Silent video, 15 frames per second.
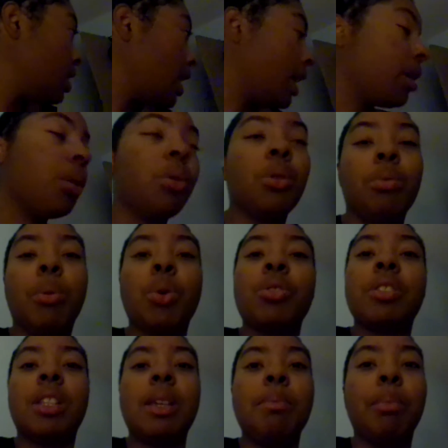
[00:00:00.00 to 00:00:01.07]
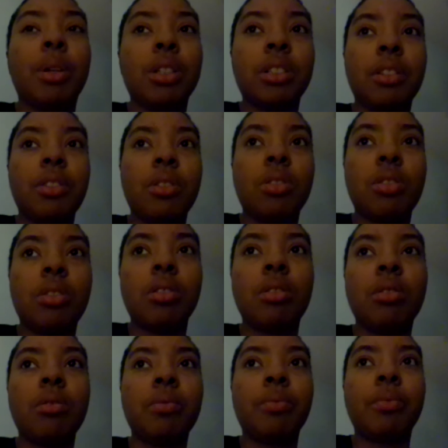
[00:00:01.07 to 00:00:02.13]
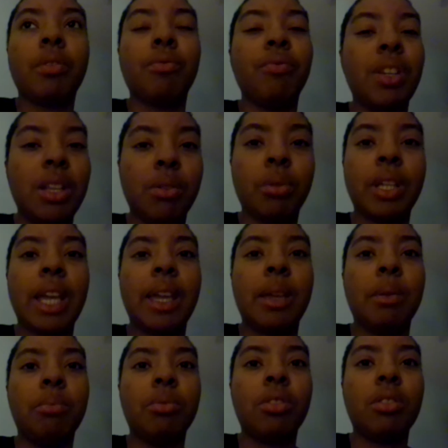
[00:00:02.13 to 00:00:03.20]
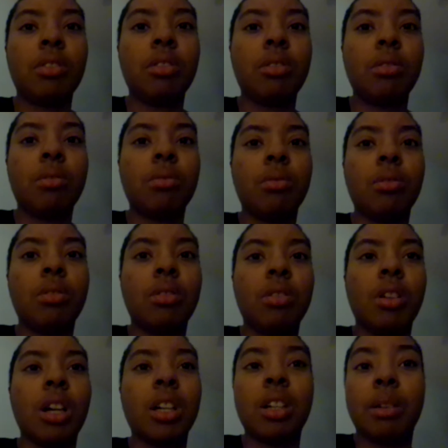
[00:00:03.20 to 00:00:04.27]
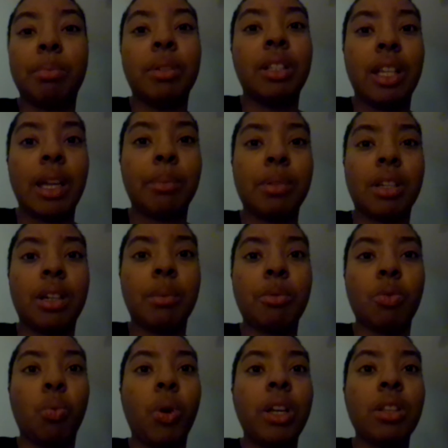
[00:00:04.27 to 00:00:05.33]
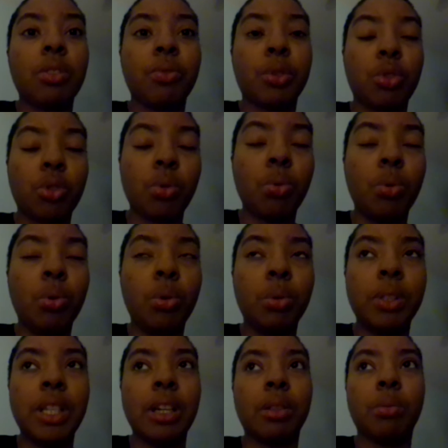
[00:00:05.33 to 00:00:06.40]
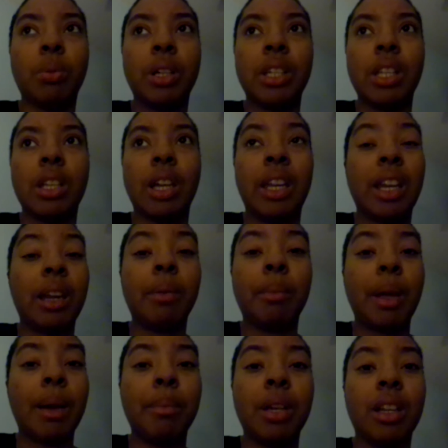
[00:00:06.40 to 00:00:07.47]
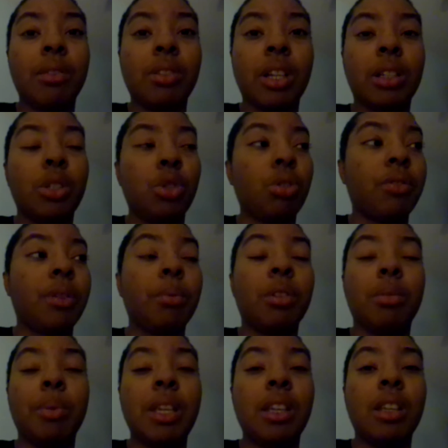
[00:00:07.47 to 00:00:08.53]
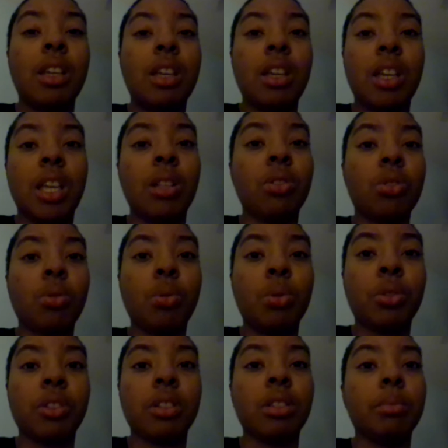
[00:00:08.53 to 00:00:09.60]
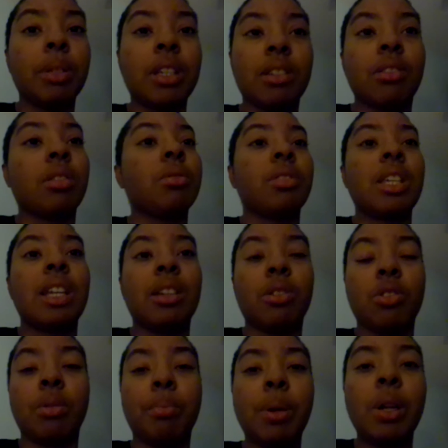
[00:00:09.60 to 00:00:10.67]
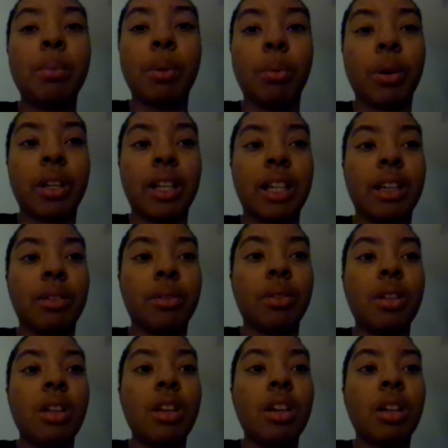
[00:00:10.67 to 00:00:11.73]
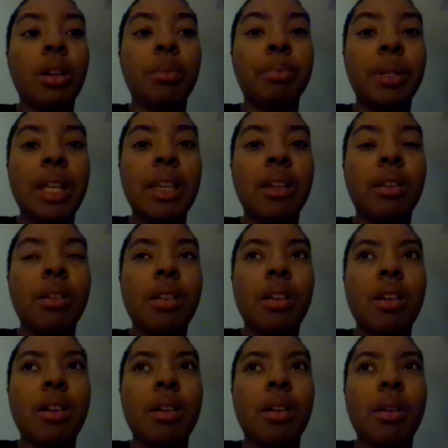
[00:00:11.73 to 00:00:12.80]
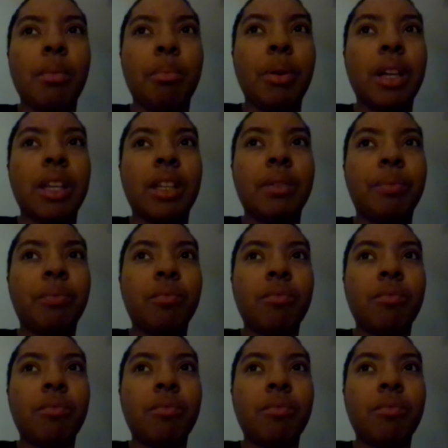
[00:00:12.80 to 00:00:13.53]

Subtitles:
I own mostly books, video games, a couple of laptops. One is for school. The other one, and I'm not entirely sure if I'm going to be in school still because they're saying there's some paperwork I gotta complete. But